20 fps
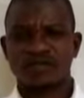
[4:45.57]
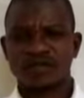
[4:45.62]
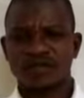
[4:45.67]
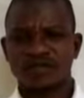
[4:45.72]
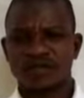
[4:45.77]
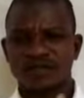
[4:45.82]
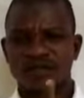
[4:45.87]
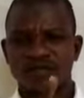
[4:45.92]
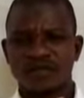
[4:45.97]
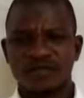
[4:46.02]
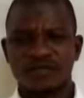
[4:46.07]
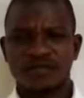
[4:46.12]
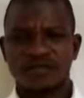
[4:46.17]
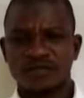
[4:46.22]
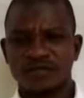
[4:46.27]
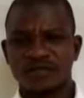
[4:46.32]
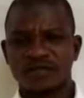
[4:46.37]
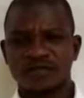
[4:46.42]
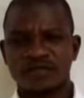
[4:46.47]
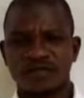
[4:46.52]
Sick
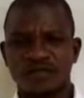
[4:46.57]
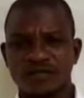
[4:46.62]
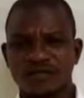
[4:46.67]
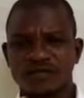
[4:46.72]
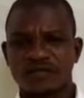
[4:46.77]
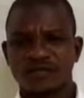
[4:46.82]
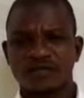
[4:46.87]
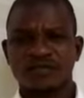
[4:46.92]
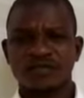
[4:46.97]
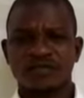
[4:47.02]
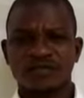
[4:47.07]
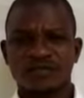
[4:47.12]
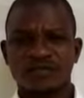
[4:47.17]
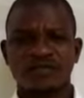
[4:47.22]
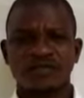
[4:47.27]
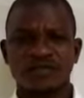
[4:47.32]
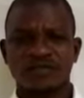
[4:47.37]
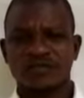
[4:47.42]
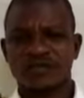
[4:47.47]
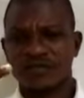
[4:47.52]
person should
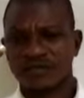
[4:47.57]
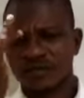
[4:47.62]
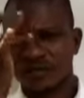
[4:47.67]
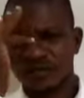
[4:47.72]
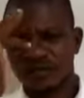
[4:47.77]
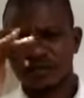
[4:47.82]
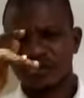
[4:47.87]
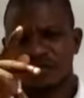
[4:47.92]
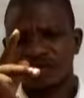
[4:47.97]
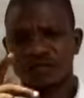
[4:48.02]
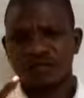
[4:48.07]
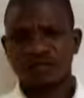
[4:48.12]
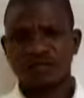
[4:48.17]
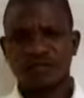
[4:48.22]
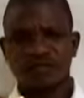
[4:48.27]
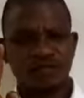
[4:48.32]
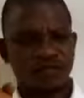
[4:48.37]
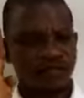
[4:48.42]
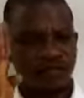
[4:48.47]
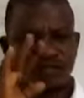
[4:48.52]
not be
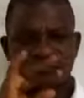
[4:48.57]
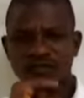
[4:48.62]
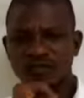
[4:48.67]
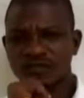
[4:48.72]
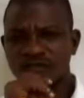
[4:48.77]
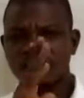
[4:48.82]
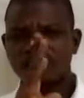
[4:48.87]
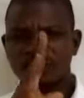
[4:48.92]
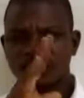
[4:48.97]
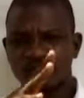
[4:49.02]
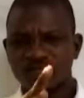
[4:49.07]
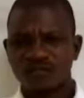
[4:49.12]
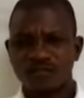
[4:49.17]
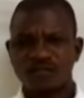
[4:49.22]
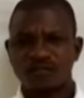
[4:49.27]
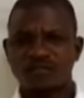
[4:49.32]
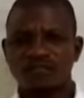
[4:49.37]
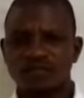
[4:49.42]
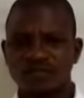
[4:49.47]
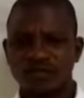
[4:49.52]
permitted to take part
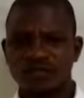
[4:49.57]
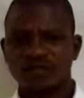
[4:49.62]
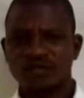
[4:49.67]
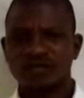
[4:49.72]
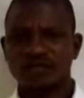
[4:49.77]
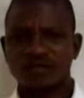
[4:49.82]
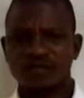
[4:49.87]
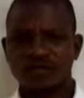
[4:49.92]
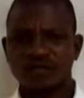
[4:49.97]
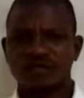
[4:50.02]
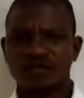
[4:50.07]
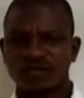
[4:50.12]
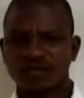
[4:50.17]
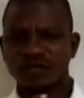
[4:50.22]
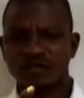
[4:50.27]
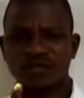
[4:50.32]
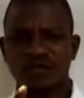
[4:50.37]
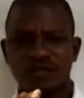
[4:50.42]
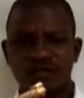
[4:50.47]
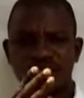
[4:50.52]
in culturing
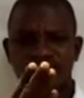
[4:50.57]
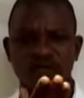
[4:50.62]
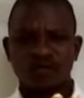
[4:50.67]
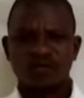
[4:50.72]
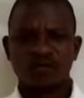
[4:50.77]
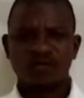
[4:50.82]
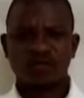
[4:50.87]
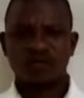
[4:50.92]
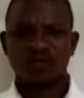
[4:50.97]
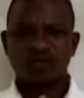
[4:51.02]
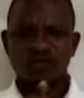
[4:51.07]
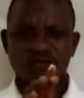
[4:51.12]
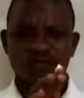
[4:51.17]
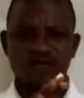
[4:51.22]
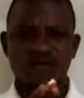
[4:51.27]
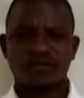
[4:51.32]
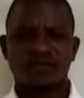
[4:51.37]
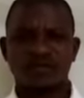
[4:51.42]
experiments.